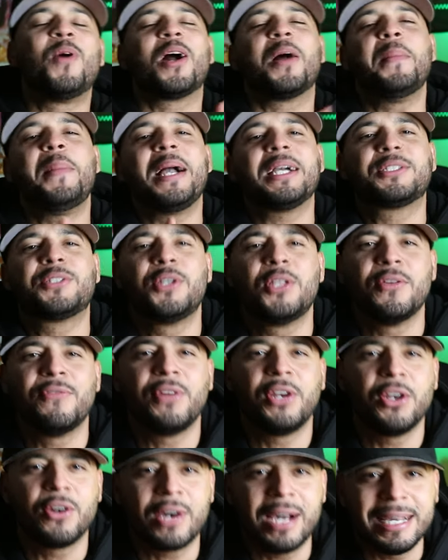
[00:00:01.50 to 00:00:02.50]
Welcome back to another
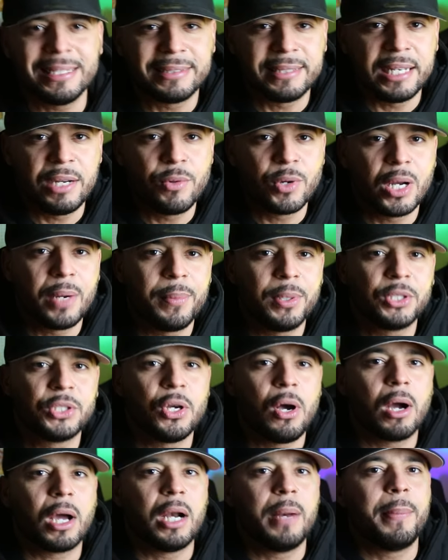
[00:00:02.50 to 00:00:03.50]
video, guys. Today we're going to be
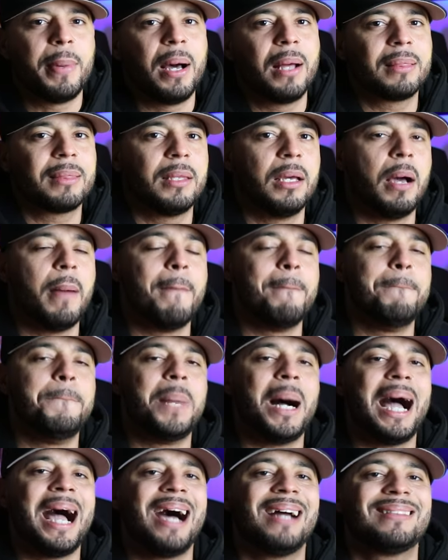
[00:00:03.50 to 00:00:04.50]
talking about the
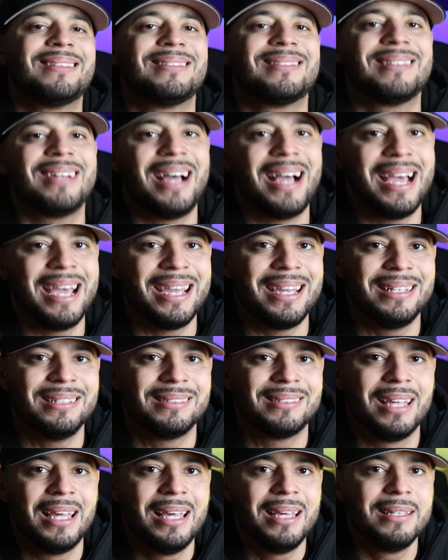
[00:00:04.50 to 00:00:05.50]
Baja
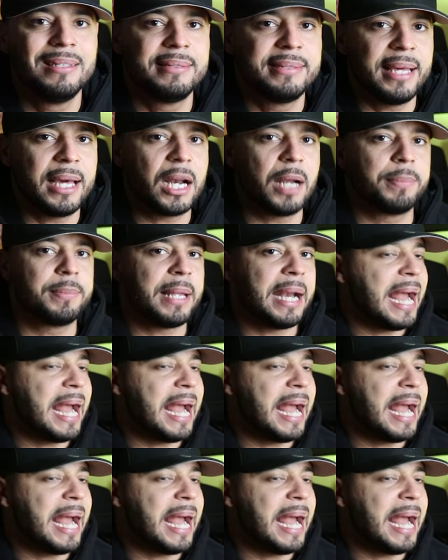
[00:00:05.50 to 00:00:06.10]
Designs setup